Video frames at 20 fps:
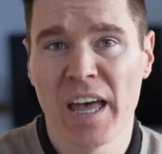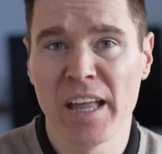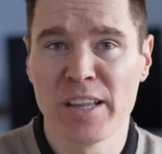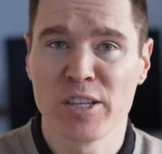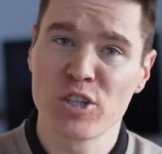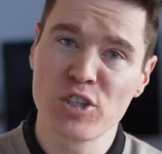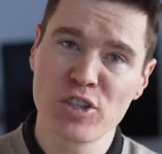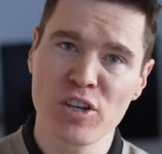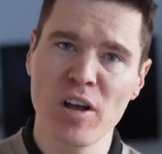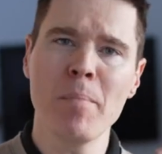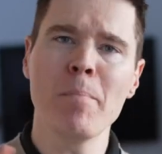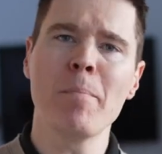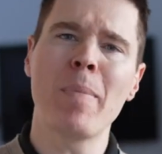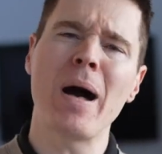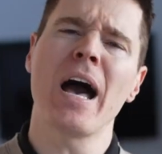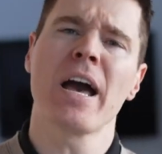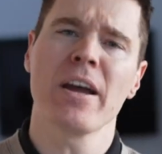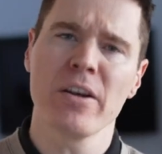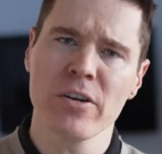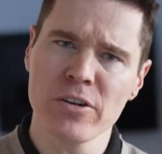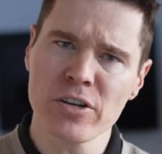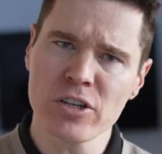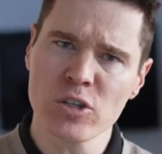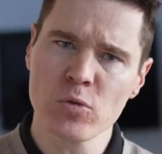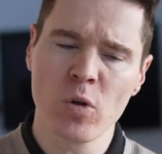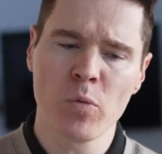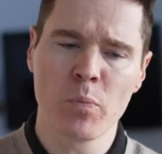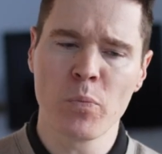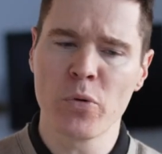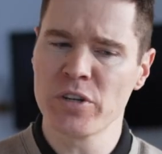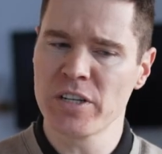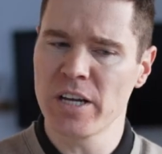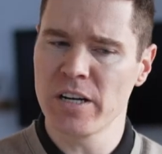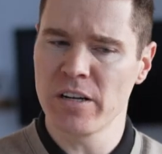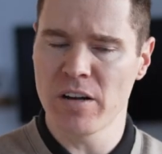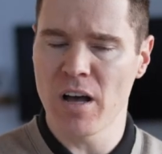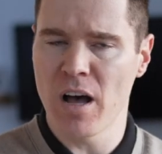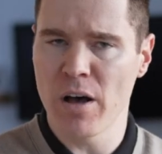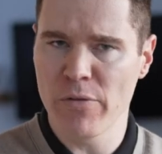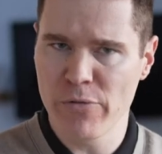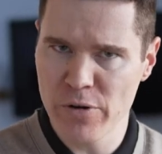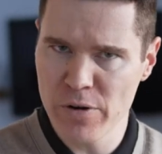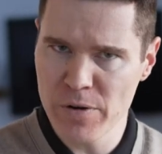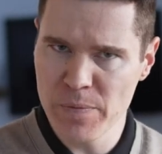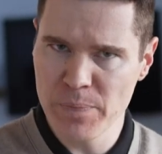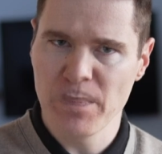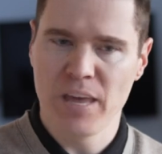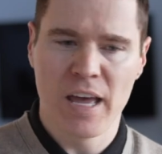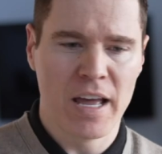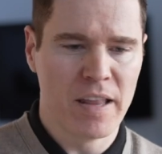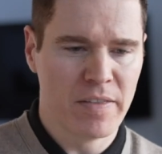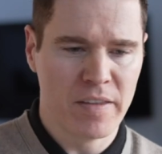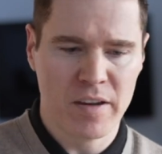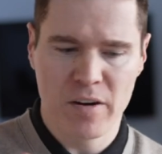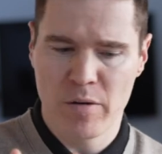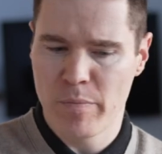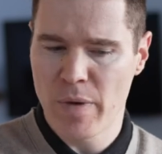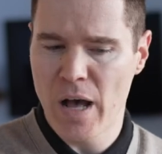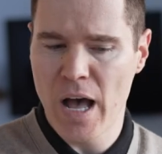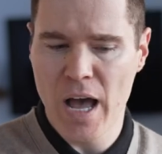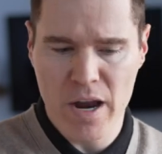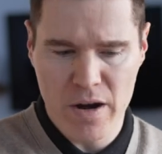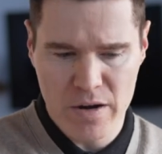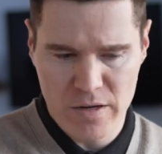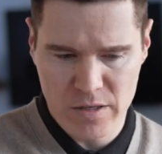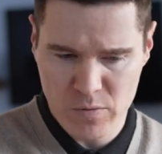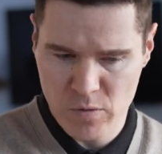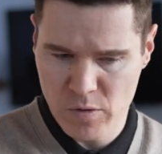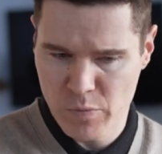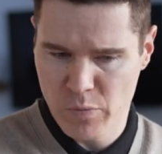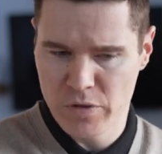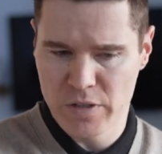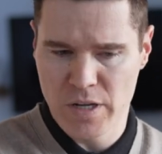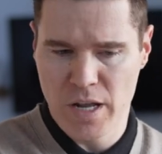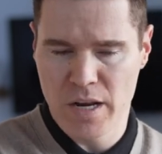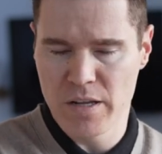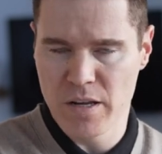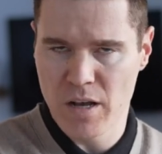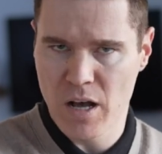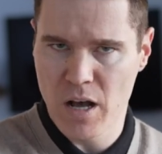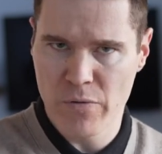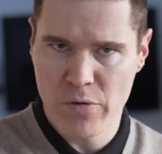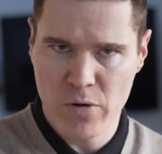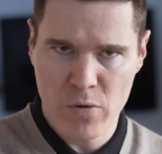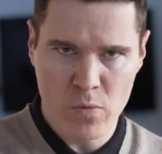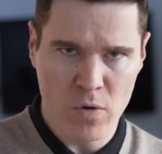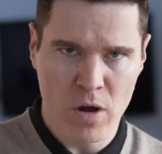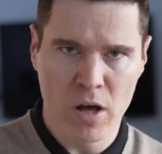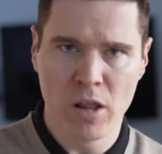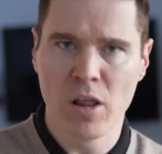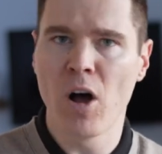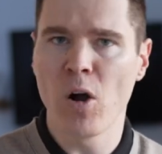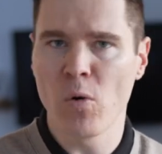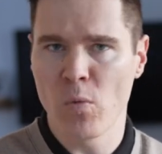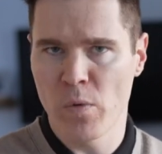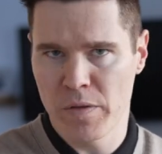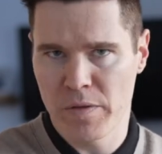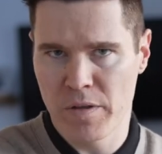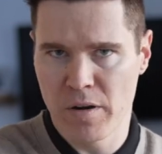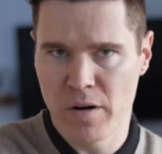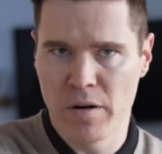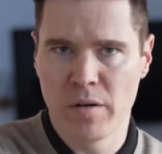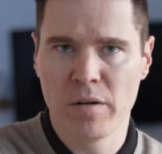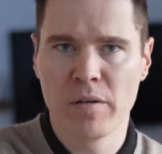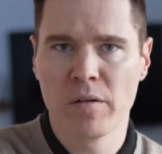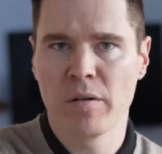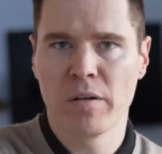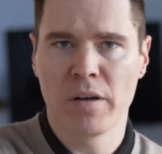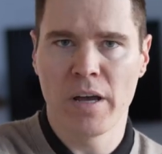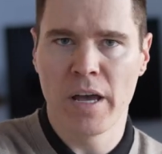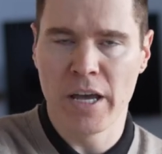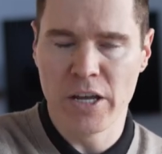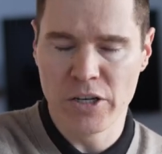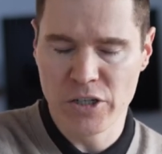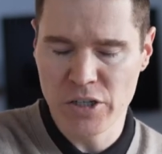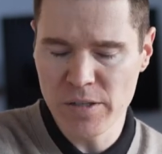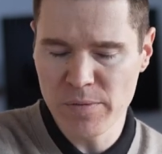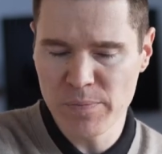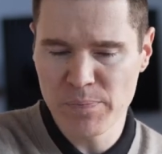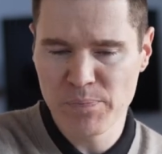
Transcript: And some buyers will present an offer, and their buyers will present the offer along with their agent.